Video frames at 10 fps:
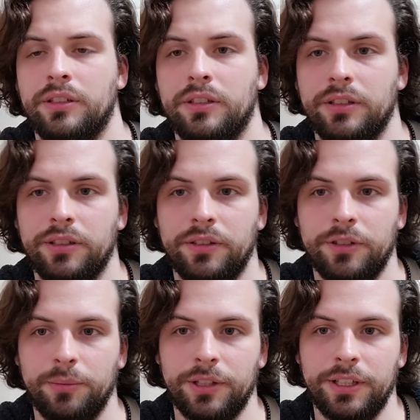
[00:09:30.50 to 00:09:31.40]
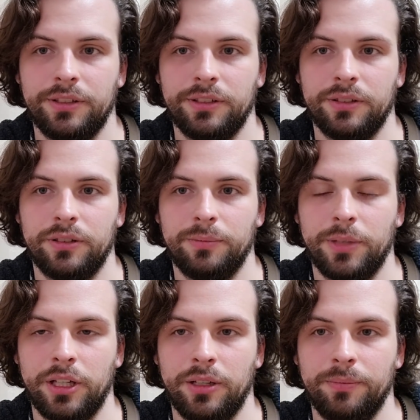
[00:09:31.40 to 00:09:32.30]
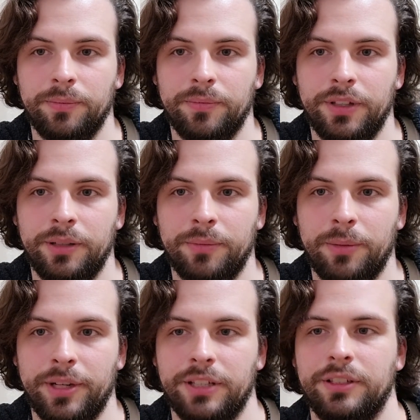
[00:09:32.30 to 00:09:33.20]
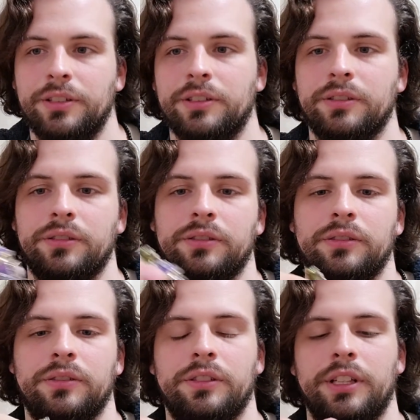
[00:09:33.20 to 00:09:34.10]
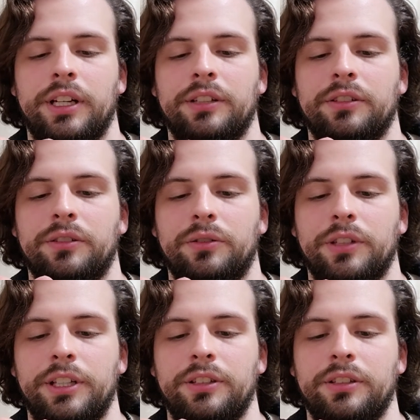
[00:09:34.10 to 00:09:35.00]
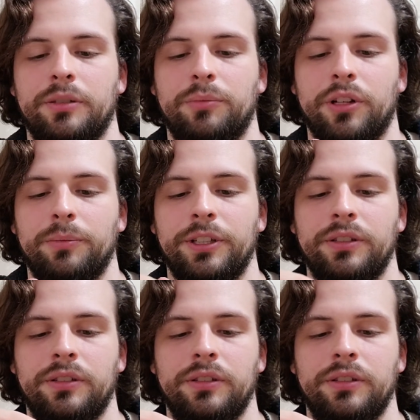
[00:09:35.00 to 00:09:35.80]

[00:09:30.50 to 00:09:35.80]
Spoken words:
deserved a place on in my meditation. It has a little hidden compartment.